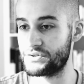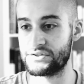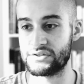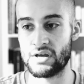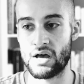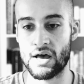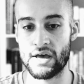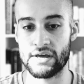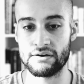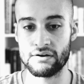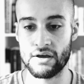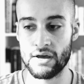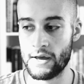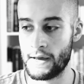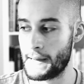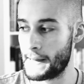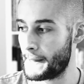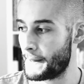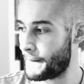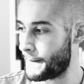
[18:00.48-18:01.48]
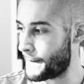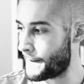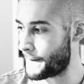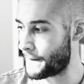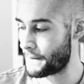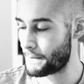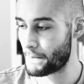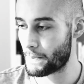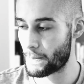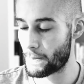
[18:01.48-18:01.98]
design
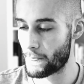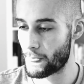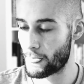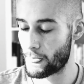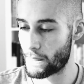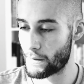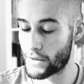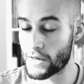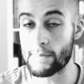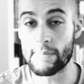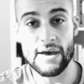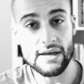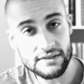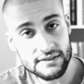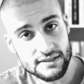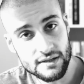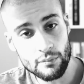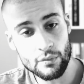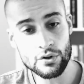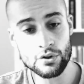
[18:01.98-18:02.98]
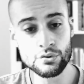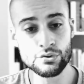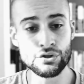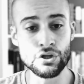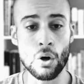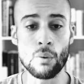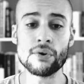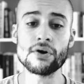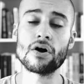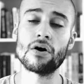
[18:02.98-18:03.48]
compared to someone who's
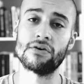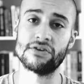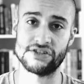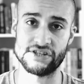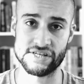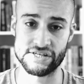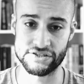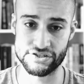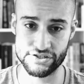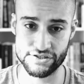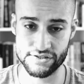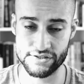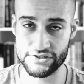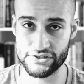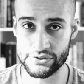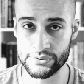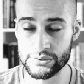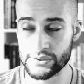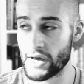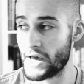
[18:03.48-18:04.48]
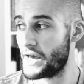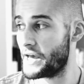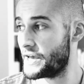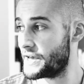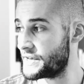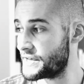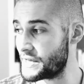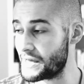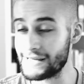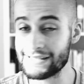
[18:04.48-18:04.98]
low in conscientiousness, who
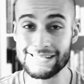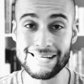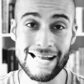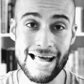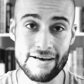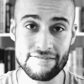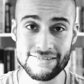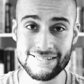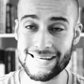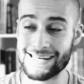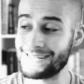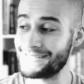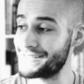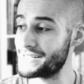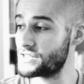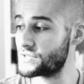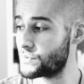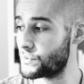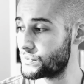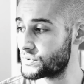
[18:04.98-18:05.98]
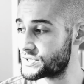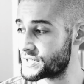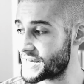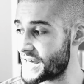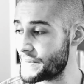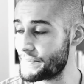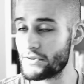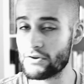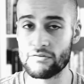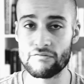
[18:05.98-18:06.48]
is going to have a tendency to, to
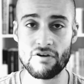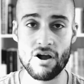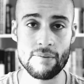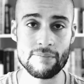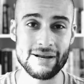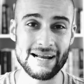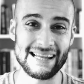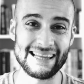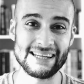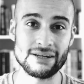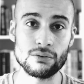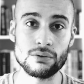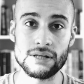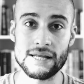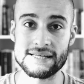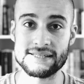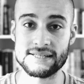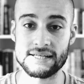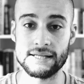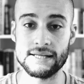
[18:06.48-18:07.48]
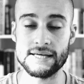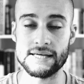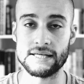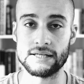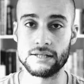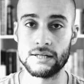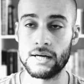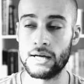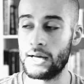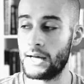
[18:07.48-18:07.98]
keep their environment a little less
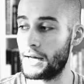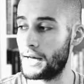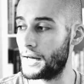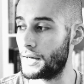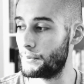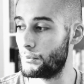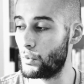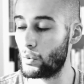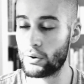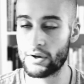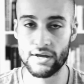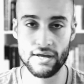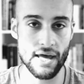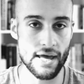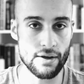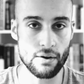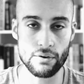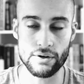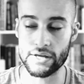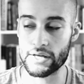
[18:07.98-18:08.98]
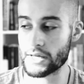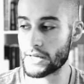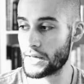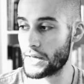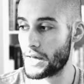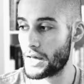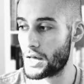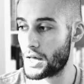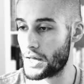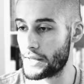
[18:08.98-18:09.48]
clean, uh, more chaotic.
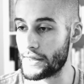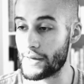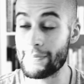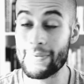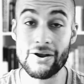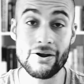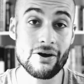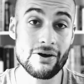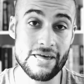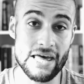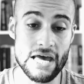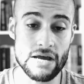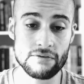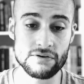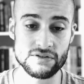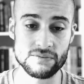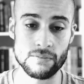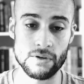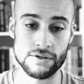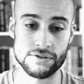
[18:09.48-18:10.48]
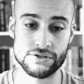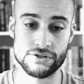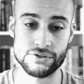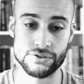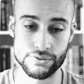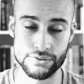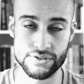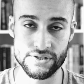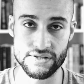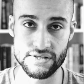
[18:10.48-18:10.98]
They may not care as much
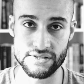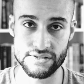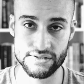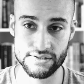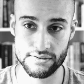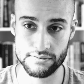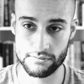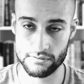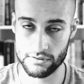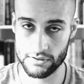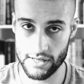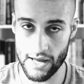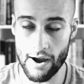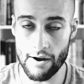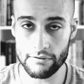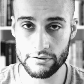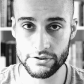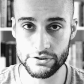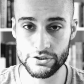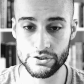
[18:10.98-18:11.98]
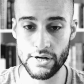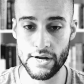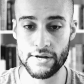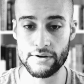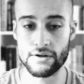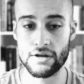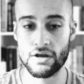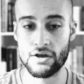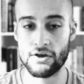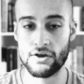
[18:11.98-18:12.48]
due to this uh, character trait.